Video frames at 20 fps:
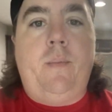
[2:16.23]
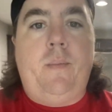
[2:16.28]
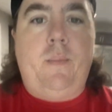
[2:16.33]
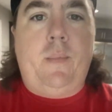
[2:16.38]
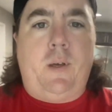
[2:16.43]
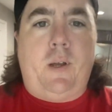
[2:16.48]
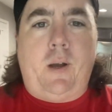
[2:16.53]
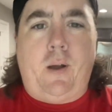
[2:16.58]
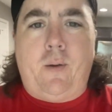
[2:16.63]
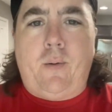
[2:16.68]

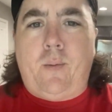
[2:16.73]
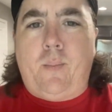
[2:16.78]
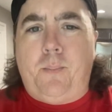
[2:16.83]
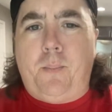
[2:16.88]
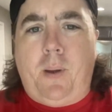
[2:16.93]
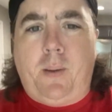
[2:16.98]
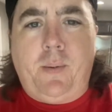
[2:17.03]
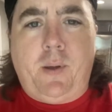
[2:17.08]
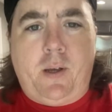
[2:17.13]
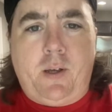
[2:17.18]
You know,
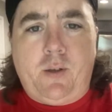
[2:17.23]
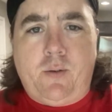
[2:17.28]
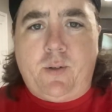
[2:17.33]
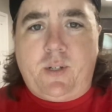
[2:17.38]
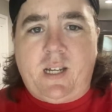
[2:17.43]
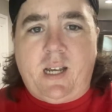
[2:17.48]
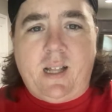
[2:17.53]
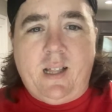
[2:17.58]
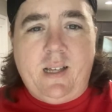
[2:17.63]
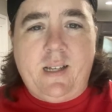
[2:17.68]
maybe a
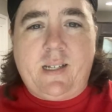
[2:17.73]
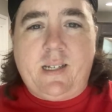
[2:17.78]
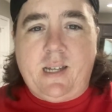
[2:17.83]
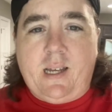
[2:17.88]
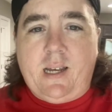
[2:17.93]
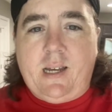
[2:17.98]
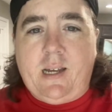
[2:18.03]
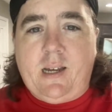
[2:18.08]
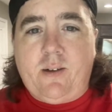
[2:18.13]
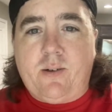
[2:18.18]

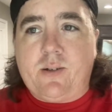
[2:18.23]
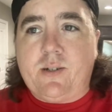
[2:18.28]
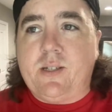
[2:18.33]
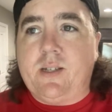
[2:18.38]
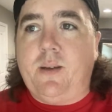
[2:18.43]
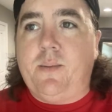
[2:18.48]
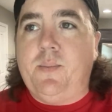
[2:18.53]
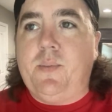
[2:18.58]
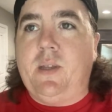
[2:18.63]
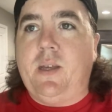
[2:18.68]
utility or
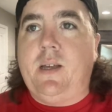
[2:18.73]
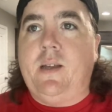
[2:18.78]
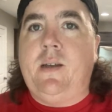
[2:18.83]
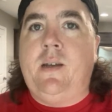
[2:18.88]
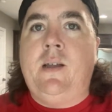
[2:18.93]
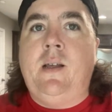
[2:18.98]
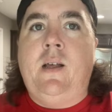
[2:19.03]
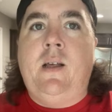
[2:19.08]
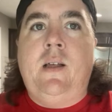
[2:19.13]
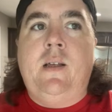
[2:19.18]
something.
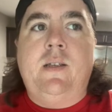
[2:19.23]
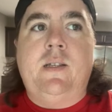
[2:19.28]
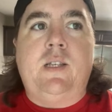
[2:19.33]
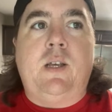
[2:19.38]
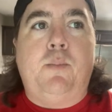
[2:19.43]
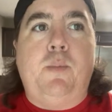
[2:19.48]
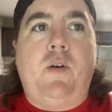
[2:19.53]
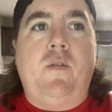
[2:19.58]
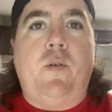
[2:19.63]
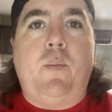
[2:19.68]

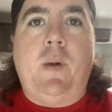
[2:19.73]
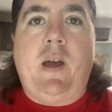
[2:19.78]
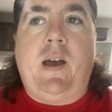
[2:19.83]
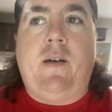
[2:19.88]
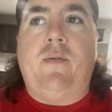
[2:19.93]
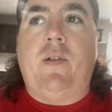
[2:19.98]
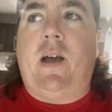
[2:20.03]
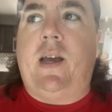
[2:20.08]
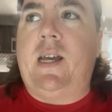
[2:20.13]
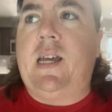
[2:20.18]
Some of them
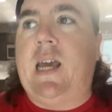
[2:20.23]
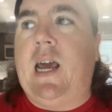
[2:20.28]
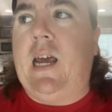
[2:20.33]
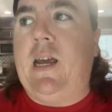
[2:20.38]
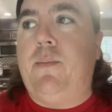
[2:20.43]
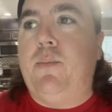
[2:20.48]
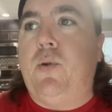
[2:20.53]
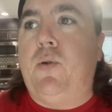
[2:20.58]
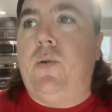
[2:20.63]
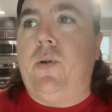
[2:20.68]
have like
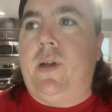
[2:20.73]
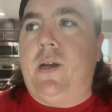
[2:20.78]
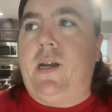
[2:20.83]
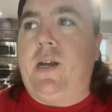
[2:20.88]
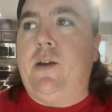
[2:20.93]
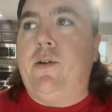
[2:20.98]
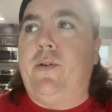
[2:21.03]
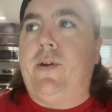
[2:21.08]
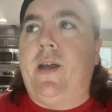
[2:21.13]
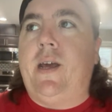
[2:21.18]
cable and
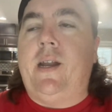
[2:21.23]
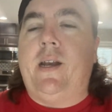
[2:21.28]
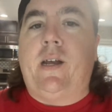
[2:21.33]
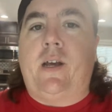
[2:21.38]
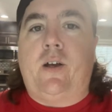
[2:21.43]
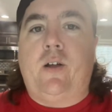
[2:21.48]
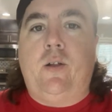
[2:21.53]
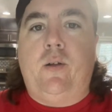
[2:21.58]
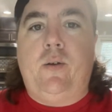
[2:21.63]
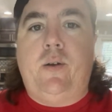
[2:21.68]
internet
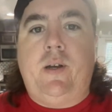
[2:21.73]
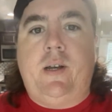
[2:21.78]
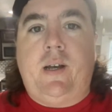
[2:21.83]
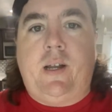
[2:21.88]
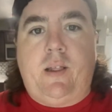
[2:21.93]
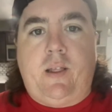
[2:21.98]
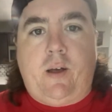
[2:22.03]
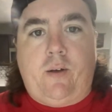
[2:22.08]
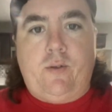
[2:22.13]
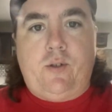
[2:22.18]
included
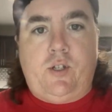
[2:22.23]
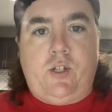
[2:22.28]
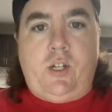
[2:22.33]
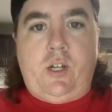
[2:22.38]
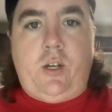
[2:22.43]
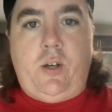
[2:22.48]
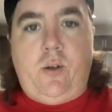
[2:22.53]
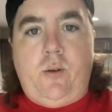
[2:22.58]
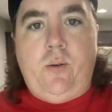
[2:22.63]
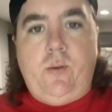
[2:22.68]
in those
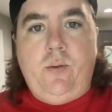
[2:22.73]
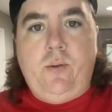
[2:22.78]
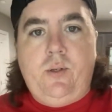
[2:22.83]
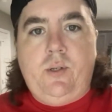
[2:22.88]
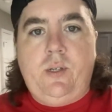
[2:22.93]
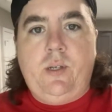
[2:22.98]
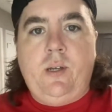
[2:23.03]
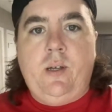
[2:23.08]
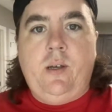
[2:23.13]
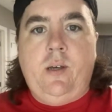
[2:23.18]

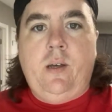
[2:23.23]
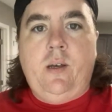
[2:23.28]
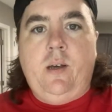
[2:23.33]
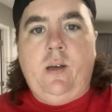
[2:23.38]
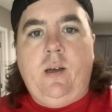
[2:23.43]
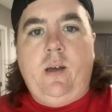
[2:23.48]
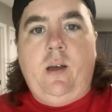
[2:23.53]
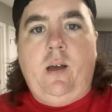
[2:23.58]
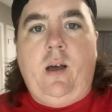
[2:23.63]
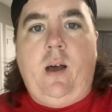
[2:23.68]
dues.
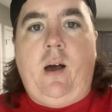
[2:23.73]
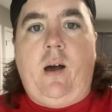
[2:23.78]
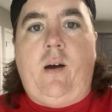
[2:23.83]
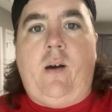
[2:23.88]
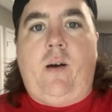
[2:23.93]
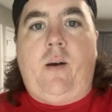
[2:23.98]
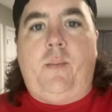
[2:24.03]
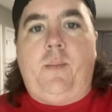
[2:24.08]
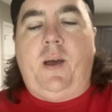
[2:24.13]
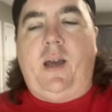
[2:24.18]

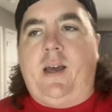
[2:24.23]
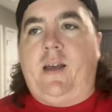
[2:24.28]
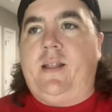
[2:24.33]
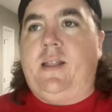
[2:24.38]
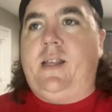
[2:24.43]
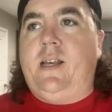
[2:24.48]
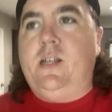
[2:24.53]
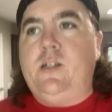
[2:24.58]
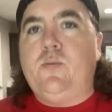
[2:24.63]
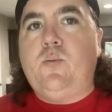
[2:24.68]
And
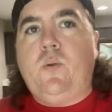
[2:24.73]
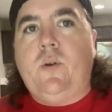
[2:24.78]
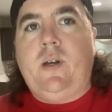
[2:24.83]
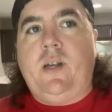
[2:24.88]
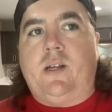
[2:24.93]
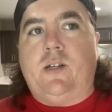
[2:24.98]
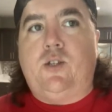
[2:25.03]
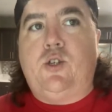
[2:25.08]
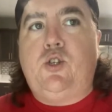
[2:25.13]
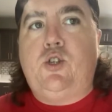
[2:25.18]
this one
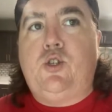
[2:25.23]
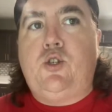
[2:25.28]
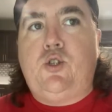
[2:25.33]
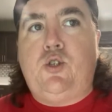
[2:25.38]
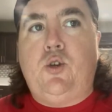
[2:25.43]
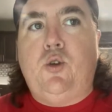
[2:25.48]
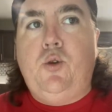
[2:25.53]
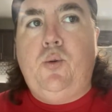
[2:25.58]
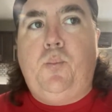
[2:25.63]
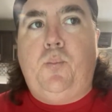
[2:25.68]
is
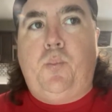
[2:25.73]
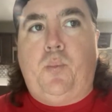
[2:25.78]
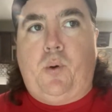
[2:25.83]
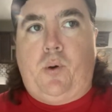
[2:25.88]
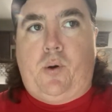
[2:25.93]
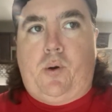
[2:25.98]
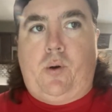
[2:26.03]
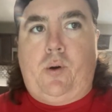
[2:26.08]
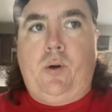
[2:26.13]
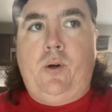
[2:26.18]

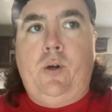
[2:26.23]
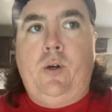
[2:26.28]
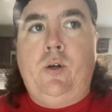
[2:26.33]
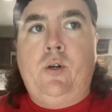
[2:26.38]
super